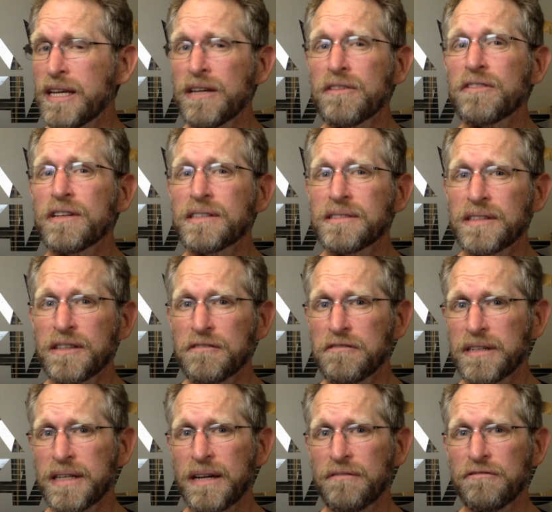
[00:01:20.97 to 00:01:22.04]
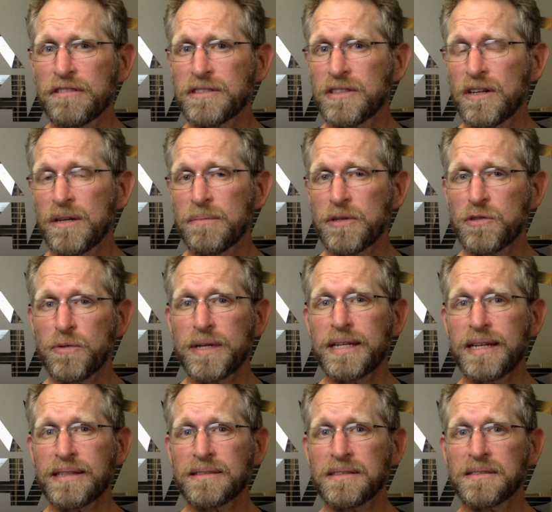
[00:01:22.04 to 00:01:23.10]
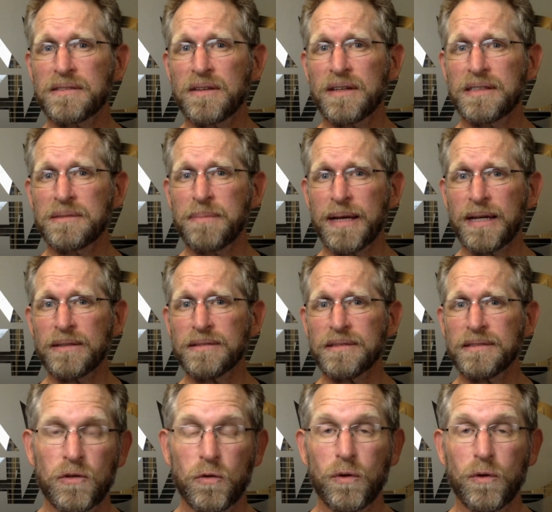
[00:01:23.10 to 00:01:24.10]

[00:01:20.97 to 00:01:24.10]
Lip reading: increasing the recovery time between exercise bouts,